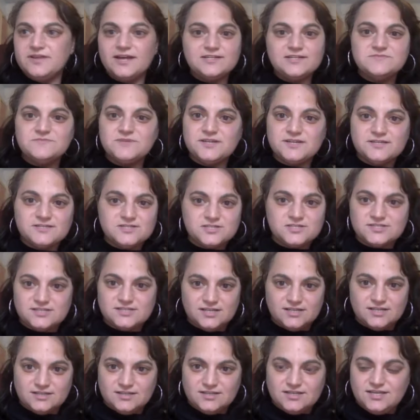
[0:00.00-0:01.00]
that to me is just
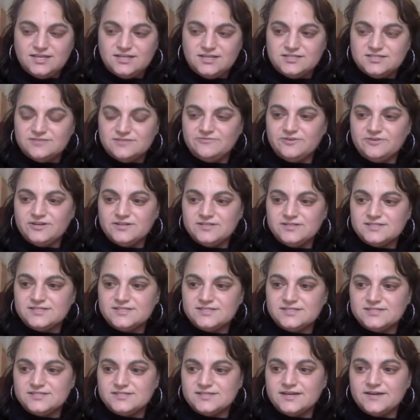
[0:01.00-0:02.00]
like the key difference
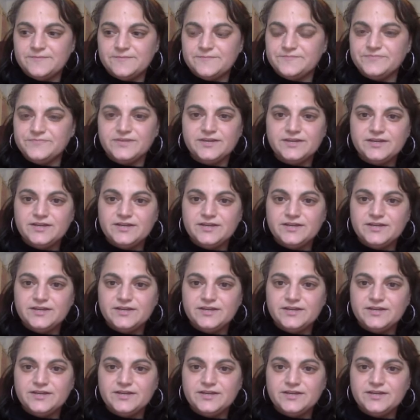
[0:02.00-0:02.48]
is um,